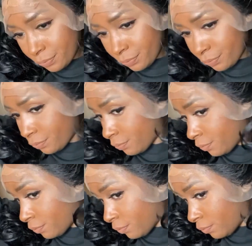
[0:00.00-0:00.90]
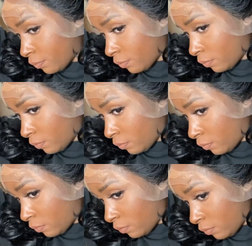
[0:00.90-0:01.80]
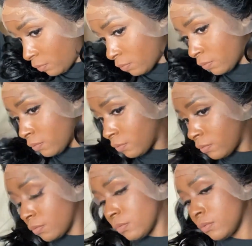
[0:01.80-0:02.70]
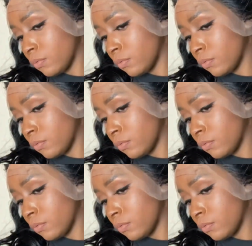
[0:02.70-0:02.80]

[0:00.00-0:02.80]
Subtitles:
shears and my razor